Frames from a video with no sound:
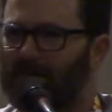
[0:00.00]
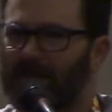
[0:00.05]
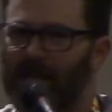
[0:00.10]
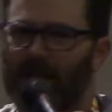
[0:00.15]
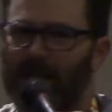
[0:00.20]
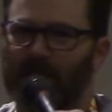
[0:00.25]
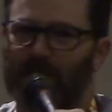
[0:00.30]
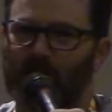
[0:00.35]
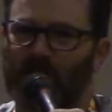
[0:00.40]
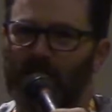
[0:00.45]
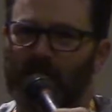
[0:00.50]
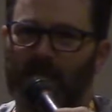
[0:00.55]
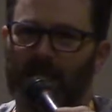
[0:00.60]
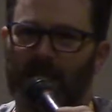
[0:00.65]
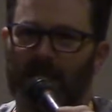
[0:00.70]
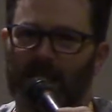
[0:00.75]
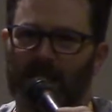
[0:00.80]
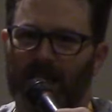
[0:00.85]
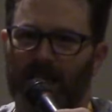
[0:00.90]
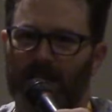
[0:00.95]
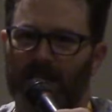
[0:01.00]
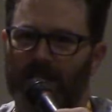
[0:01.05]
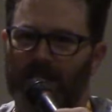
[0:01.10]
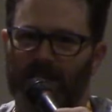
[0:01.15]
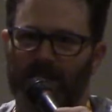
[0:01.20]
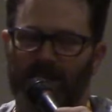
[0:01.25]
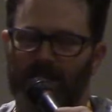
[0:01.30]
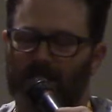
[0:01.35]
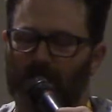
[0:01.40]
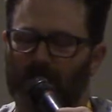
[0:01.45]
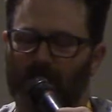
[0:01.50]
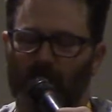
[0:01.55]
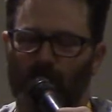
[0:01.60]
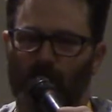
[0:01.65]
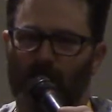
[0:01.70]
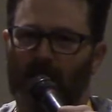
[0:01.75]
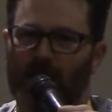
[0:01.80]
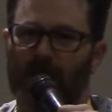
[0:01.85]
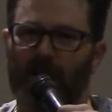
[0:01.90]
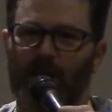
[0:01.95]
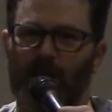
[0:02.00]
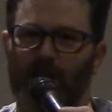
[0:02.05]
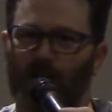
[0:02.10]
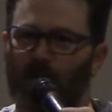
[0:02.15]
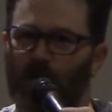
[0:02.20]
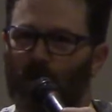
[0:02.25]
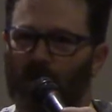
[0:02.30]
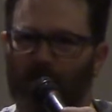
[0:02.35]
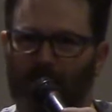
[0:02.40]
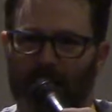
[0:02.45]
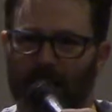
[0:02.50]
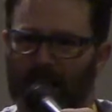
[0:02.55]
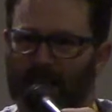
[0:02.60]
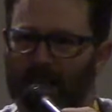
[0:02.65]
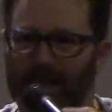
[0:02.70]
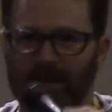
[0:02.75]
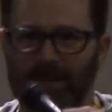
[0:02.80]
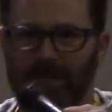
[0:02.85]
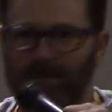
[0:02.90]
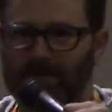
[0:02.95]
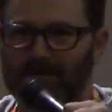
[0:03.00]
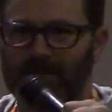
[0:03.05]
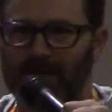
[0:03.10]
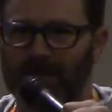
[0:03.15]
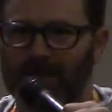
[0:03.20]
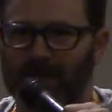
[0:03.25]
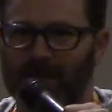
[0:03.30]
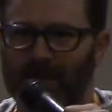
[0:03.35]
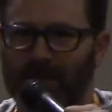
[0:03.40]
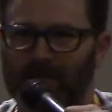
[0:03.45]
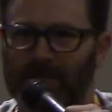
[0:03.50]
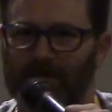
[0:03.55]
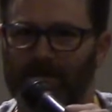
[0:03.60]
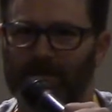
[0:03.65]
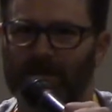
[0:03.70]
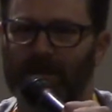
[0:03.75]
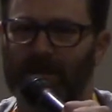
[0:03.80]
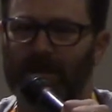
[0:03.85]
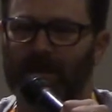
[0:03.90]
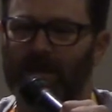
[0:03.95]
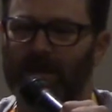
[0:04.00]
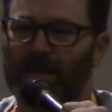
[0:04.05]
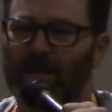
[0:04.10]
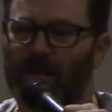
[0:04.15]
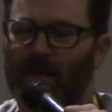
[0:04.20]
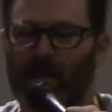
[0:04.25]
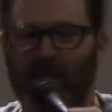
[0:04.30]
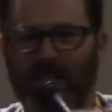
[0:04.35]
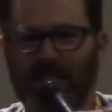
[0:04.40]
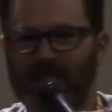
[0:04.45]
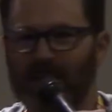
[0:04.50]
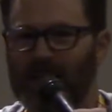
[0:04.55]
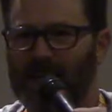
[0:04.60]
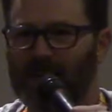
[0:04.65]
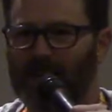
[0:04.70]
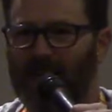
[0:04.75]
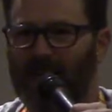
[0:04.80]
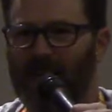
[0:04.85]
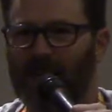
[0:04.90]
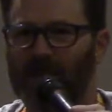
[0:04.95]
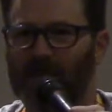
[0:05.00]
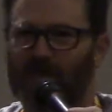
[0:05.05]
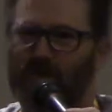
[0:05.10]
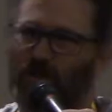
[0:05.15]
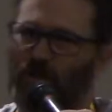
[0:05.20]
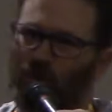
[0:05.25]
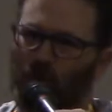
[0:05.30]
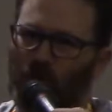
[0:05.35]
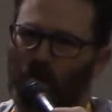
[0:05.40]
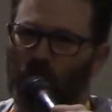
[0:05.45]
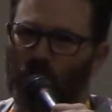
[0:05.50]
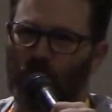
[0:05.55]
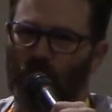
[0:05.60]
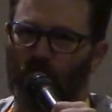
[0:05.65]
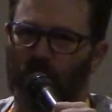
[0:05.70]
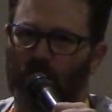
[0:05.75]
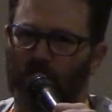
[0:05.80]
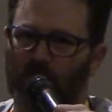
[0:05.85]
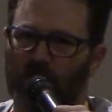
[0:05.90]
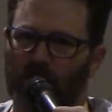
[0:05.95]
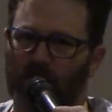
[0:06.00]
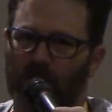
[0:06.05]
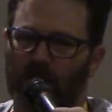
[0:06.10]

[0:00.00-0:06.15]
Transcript: Guys, I'm just in it. Just regular old idiot, you know? Things like that are super cool.